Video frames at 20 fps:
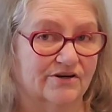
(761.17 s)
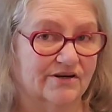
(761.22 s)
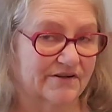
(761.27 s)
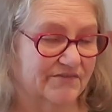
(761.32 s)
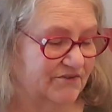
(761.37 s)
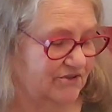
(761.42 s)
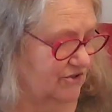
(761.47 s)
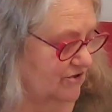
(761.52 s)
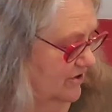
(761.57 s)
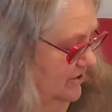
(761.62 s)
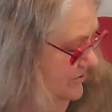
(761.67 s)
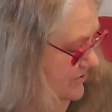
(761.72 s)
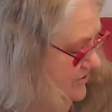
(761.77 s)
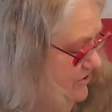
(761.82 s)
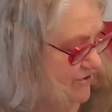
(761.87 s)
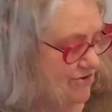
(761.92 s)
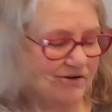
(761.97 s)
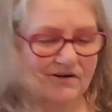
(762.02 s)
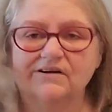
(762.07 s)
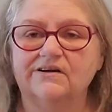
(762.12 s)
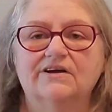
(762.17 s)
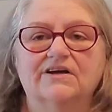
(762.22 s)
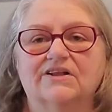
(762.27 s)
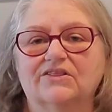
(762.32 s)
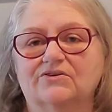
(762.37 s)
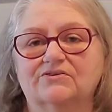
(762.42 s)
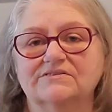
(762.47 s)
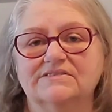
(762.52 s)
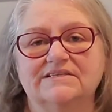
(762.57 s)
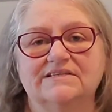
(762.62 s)
at the dollar store.
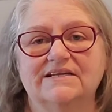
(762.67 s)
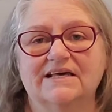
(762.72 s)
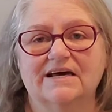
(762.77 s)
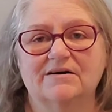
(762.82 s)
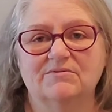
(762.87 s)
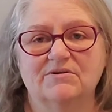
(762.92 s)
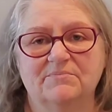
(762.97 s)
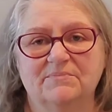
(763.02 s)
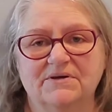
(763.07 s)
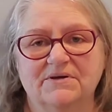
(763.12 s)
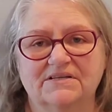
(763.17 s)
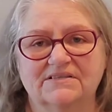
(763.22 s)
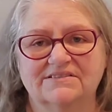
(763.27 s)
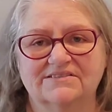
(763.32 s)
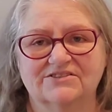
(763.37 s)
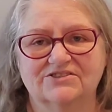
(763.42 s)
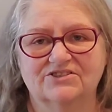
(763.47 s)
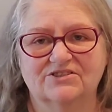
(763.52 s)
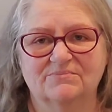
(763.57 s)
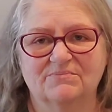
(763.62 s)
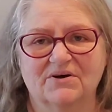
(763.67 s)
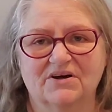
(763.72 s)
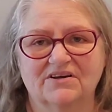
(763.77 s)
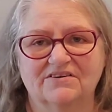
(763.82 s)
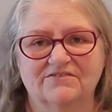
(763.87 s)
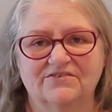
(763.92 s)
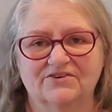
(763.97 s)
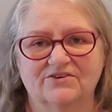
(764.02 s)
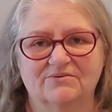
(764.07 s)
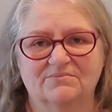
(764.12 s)
Those enamel paints that you buy
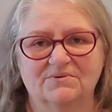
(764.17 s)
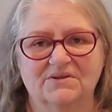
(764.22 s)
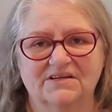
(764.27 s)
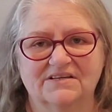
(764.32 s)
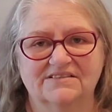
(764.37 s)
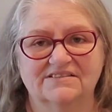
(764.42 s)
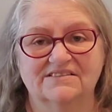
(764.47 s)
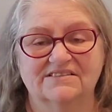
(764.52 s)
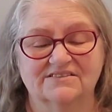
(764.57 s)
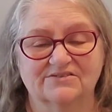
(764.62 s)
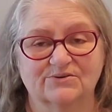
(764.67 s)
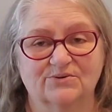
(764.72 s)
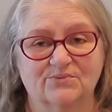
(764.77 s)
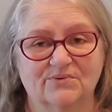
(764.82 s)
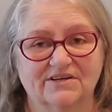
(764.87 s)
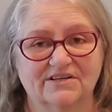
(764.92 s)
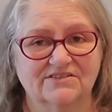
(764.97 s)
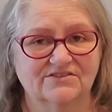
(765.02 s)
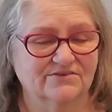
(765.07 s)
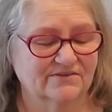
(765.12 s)
for your appliances are way too